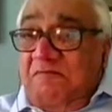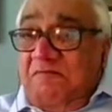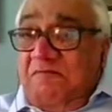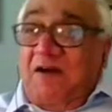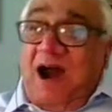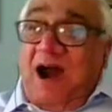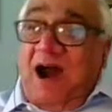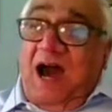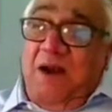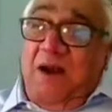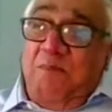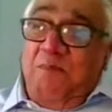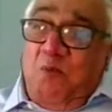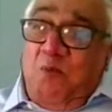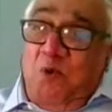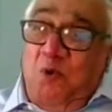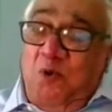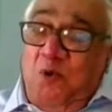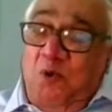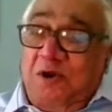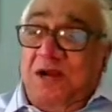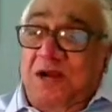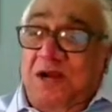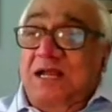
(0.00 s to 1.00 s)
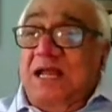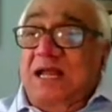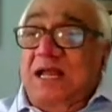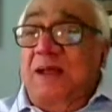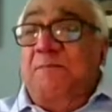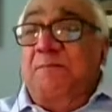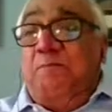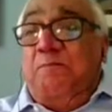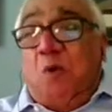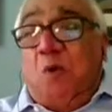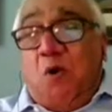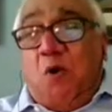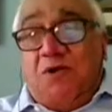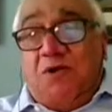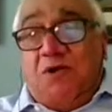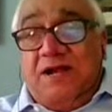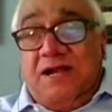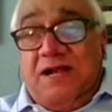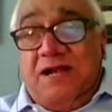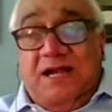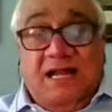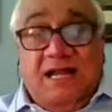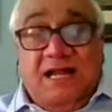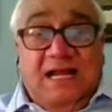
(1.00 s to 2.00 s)
far more
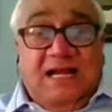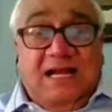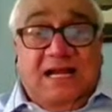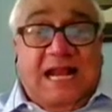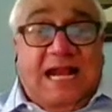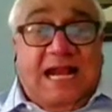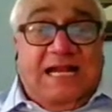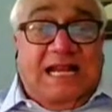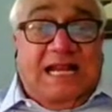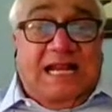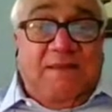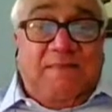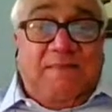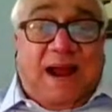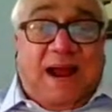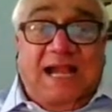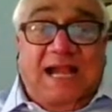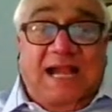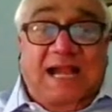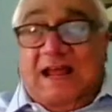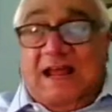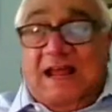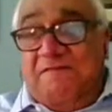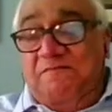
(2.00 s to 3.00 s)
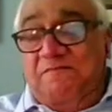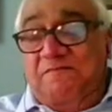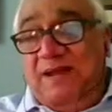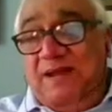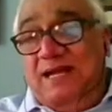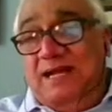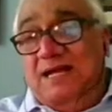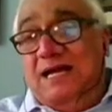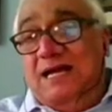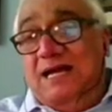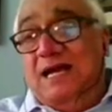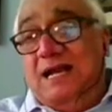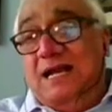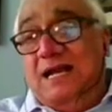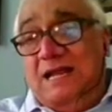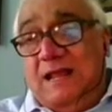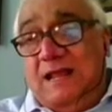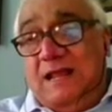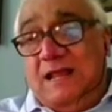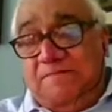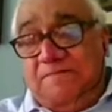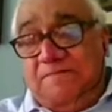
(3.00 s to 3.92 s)
important than they might have been earlier.